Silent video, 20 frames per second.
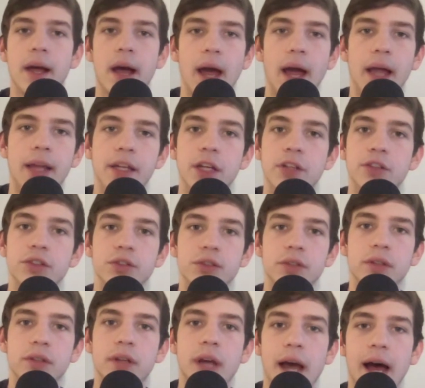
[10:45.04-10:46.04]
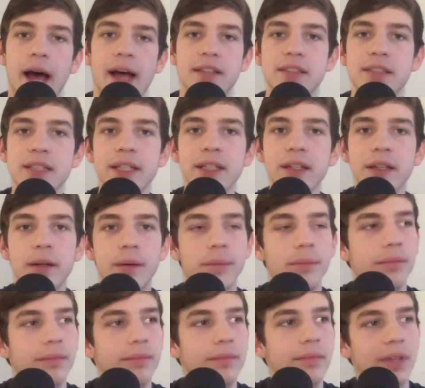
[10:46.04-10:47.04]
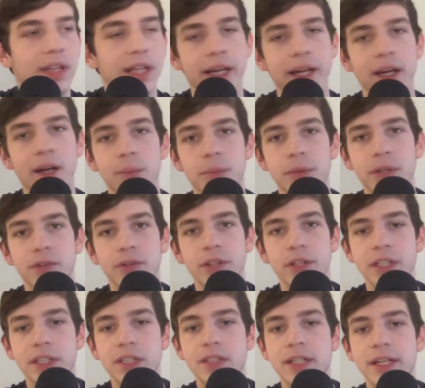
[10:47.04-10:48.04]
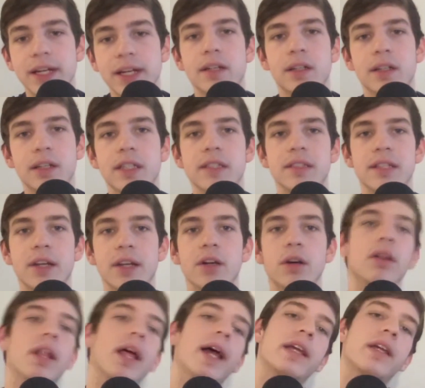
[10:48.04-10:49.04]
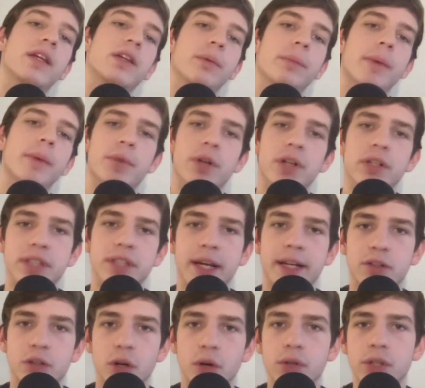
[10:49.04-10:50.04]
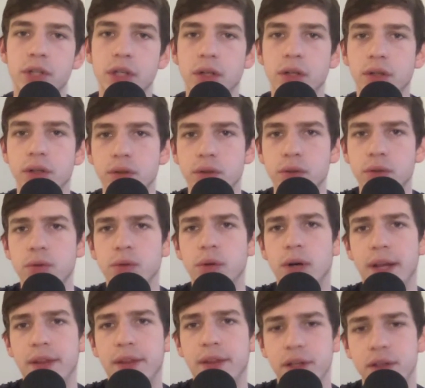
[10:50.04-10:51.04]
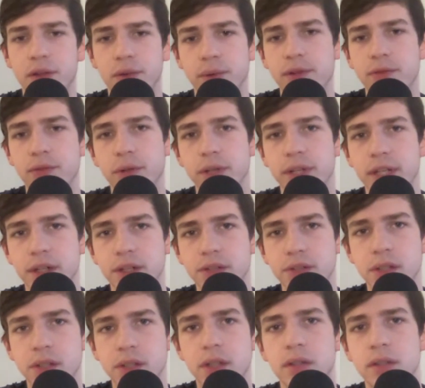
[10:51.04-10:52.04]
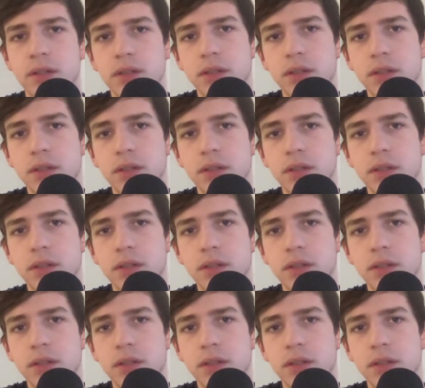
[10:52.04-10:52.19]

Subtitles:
And has the layout been released yet? Because I know, like, you remember it was like Tokyo, I think 3-4 years ago.